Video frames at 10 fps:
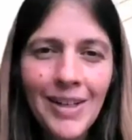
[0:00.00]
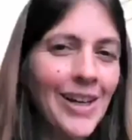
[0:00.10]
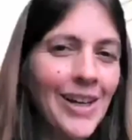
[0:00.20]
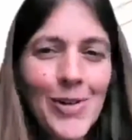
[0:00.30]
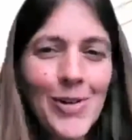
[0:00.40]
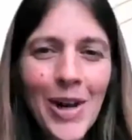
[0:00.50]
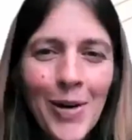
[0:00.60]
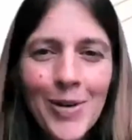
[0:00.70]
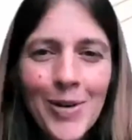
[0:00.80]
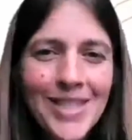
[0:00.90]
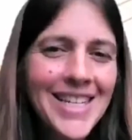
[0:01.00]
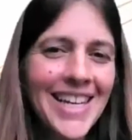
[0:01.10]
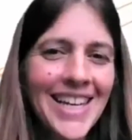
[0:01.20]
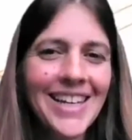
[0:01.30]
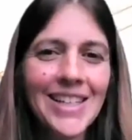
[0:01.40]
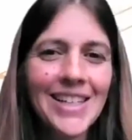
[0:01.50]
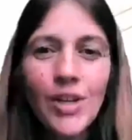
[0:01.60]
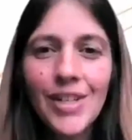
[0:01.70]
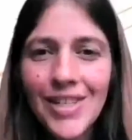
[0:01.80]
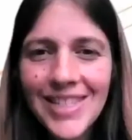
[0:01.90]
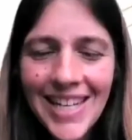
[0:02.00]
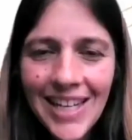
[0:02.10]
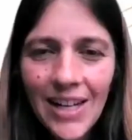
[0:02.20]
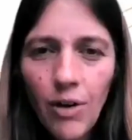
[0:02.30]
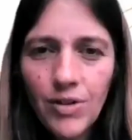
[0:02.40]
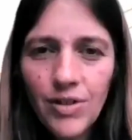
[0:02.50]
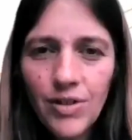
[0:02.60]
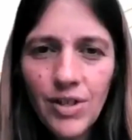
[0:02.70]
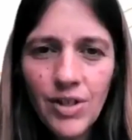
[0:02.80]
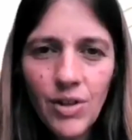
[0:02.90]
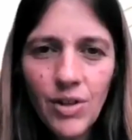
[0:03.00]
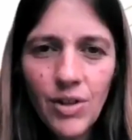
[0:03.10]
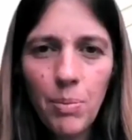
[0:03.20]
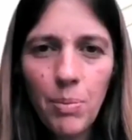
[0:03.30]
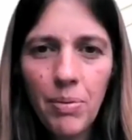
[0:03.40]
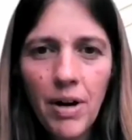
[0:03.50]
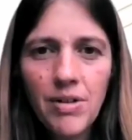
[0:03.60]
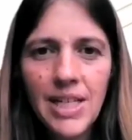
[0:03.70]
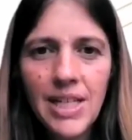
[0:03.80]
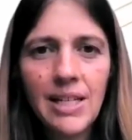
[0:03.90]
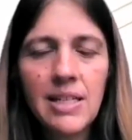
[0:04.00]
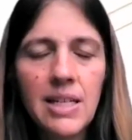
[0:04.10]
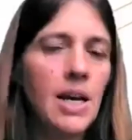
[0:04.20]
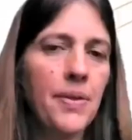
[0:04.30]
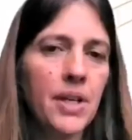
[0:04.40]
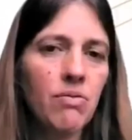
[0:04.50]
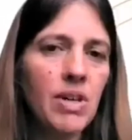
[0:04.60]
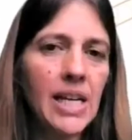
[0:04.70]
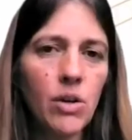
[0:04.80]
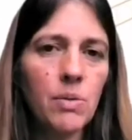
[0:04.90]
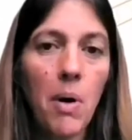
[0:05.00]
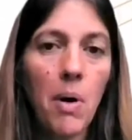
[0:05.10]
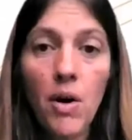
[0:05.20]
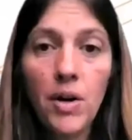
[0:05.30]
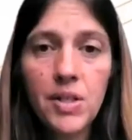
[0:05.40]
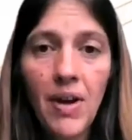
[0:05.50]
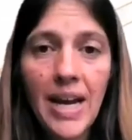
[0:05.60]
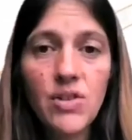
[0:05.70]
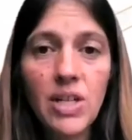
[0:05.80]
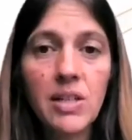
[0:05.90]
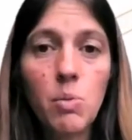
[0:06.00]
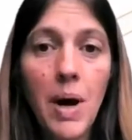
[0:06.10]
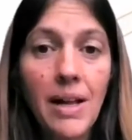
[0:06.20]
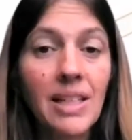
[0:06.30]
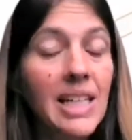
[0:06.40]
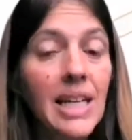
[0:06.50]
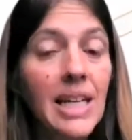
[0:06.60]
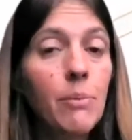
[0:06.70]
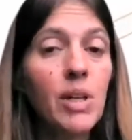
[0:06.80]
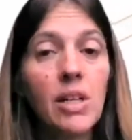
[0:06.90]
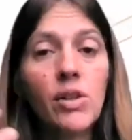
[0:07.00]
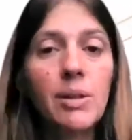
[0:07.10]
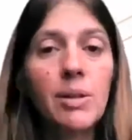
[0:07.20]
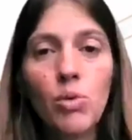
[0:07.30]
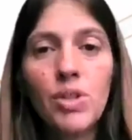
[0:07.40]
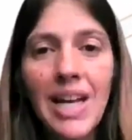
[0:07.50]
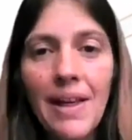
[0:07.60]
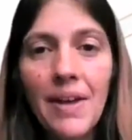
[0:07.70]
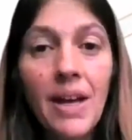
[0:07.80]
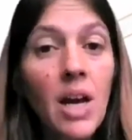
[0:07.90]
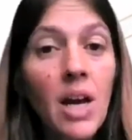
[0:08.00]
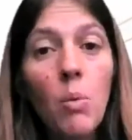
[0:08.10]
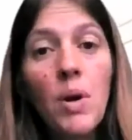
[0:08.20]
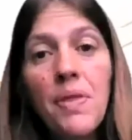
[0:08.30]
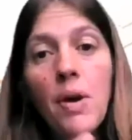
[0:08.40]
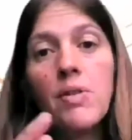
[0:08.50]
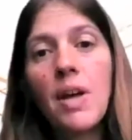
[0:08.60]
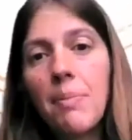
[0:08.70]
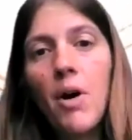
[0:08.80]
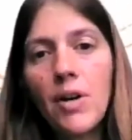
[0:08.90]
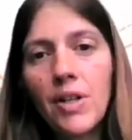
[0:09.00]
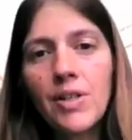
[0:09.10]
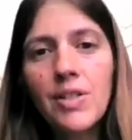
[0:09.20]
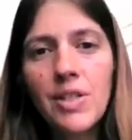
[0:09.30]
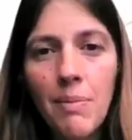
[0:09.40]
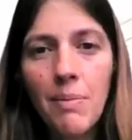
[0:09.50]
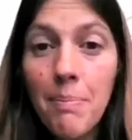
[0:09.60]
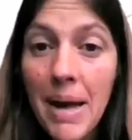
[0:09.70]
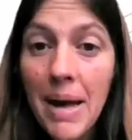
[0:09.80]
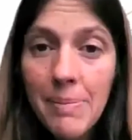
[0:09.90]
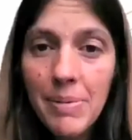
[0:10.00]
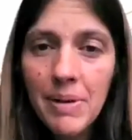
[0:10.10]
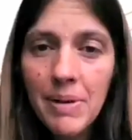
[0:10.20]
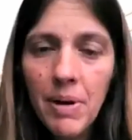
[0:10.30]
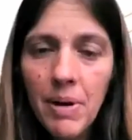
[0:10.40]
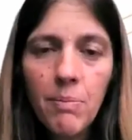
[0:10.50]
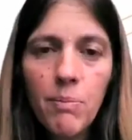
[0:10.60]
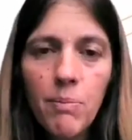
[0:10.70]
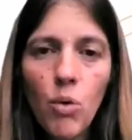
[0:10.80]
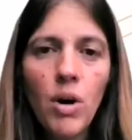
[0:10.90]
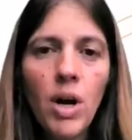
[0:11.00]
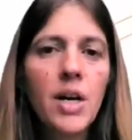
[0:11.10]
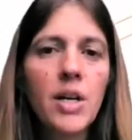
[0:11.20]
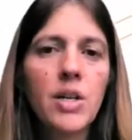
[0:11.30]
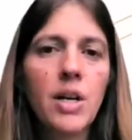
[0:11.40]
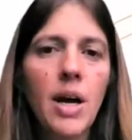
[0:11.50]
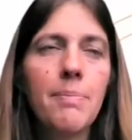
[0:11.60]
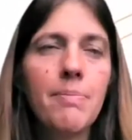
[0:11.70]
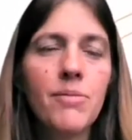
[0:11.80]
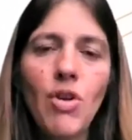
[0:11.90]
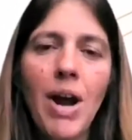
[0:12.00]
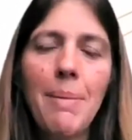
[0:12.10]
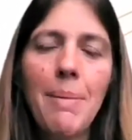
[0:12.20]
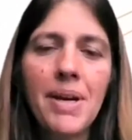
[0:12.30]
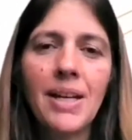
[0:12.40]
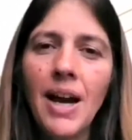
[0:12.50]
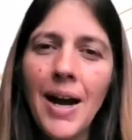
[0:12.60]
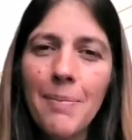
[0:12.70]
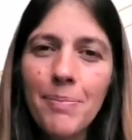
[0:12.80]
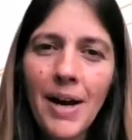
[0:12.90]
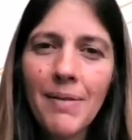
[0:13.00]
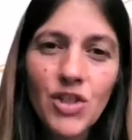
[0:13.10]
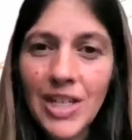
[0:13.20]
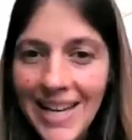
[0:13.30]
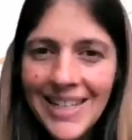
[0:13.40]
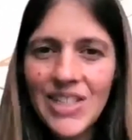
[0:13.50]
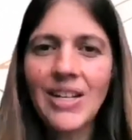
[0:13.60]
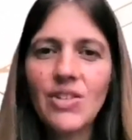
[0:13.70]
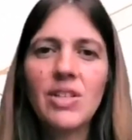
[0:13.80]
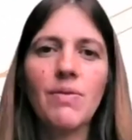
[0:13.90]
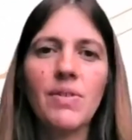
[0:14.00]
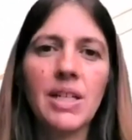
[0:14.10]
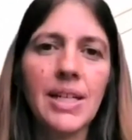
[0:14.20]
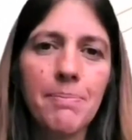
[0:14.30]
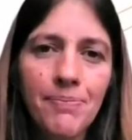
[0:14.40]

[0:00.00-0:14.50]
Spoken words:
sugars sticking onto your proteins that are really good markers of aging as well. And we can look at them all together with those other markers that maybe are more trapping genetic changes over time.